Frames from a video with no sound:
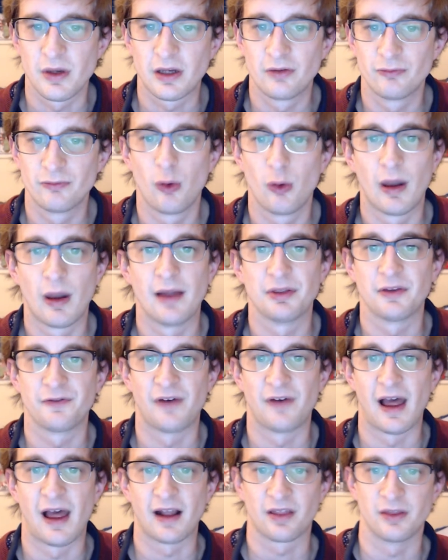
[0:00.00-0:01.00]
can rule out the
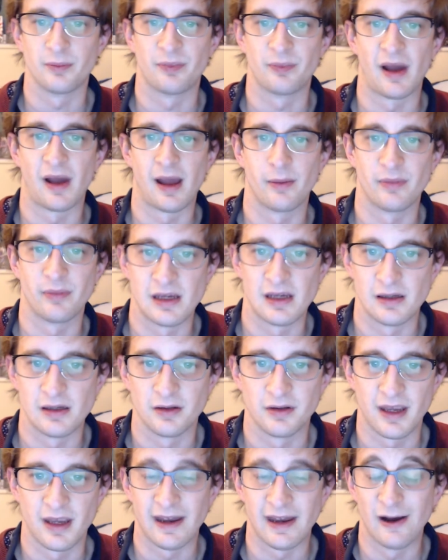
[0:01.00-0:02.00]
fact that Bam
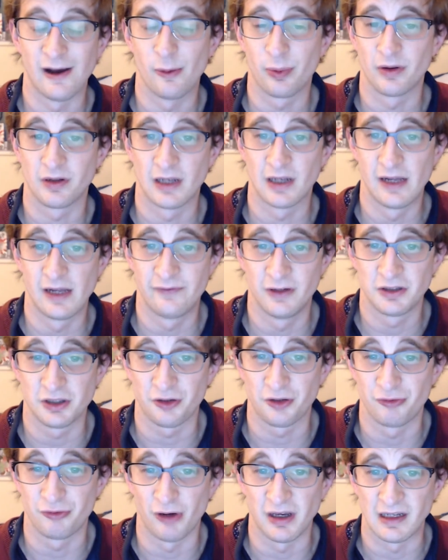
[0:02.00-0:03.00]
is a helpless lover
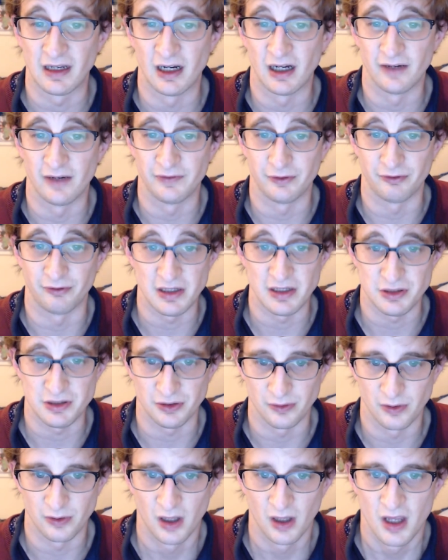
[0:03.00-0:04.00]
just running after
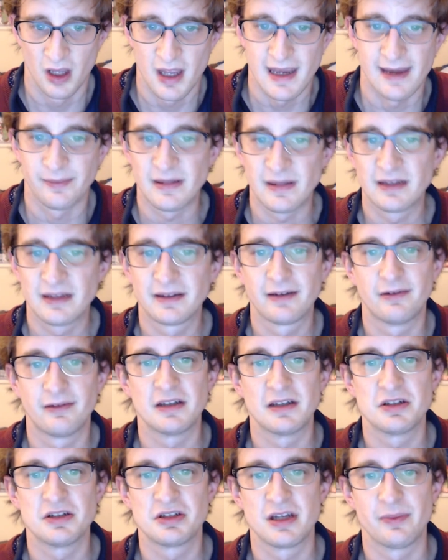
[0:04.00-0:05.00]
Rachel. It means their
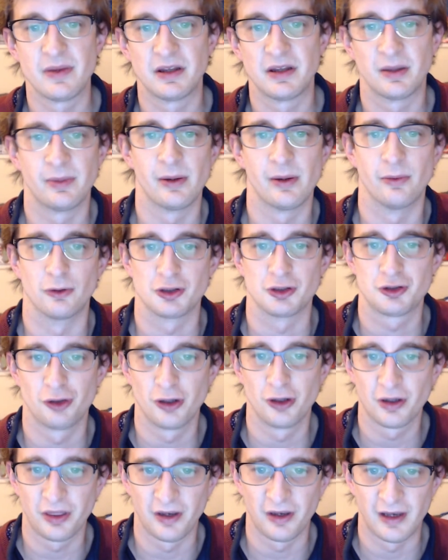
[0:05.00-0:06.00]
relationship is a bit more
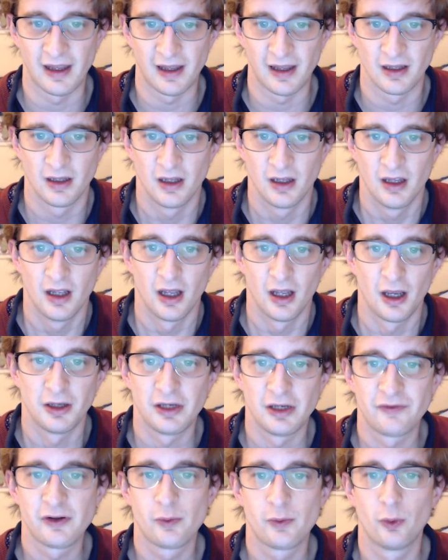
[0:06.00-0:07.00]
stronger than that.
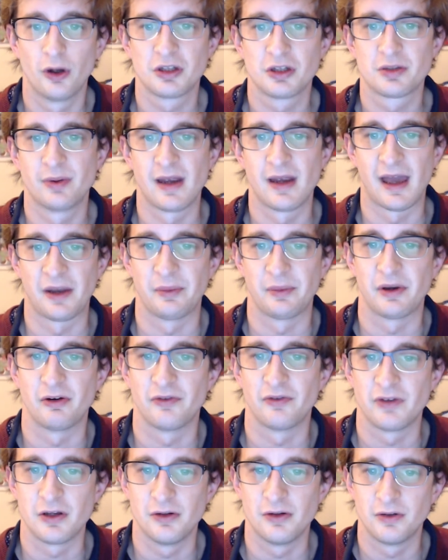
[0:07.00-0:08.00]
And if you watch my anime
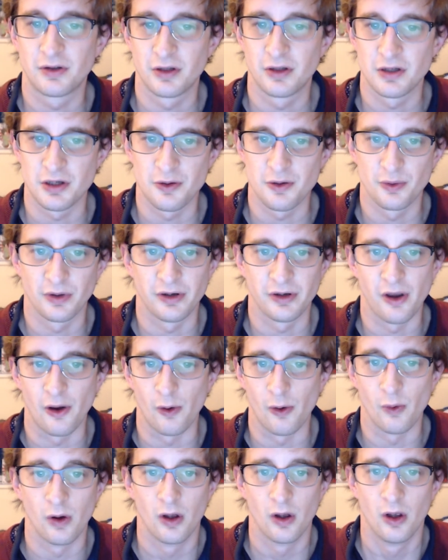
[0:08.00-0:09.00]
reviews, you will
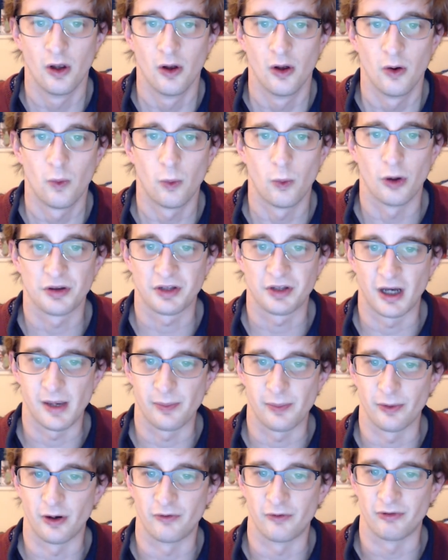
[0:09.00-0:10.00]
know what
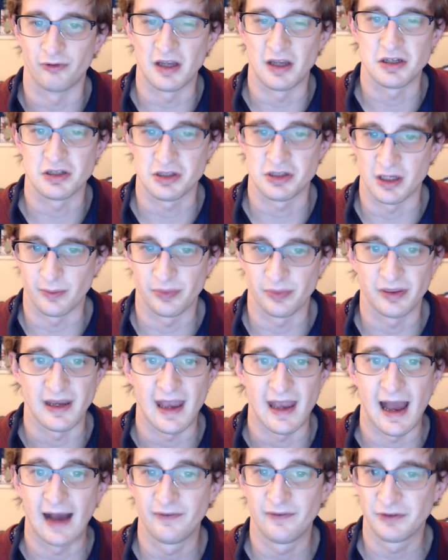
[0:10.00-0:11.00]
type of relationship they
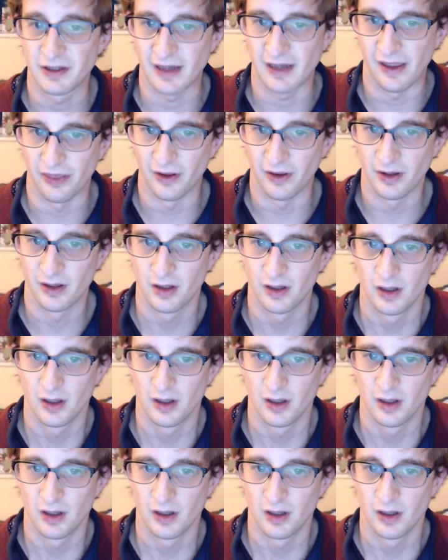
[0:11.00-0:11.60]
have together.